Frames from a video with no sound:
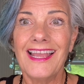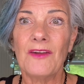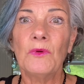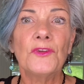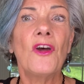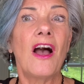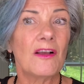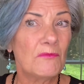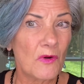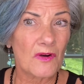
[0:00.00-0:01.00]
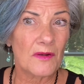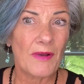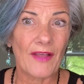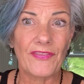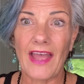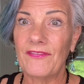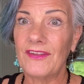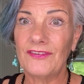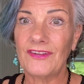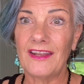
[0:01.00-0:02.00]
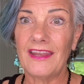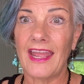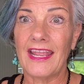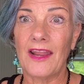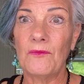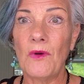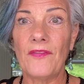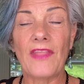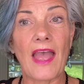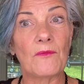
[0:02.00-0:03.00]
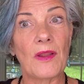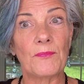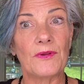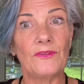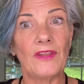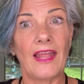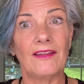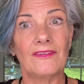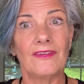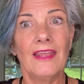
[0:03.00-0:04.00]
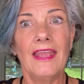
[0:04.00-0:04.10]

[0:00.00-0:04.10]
And we'll talk more about that this Sunday and what that represents